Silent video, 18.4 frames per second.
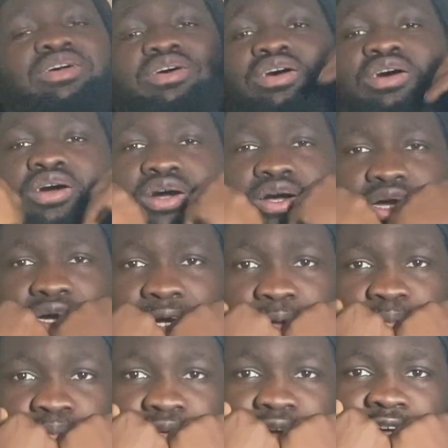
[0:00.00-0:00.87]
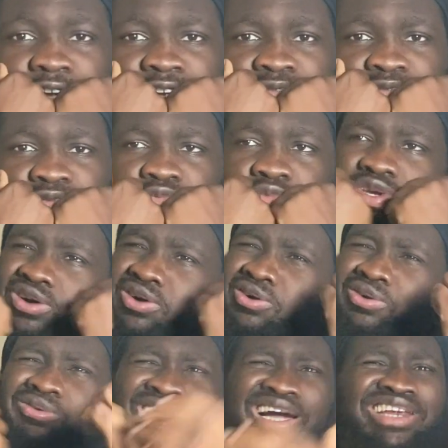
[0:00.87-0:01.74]
Oh, bro.
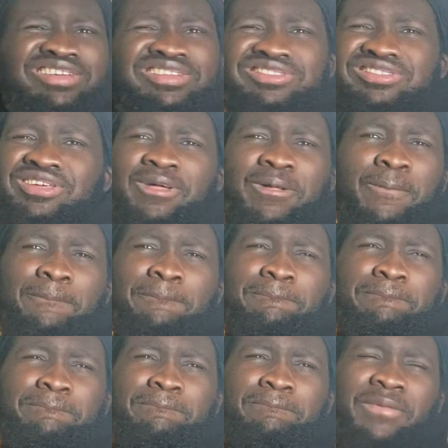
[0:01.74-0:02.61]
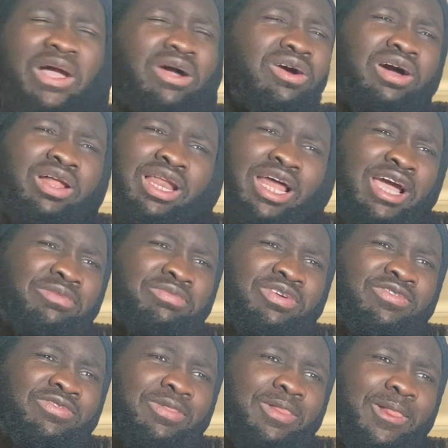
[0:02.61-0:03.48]
Yo, I need to. I can't lie,
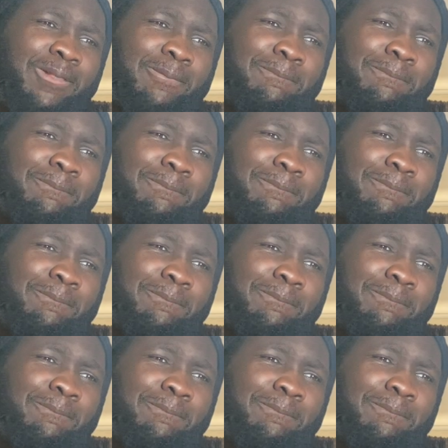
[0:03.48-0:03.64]
bro.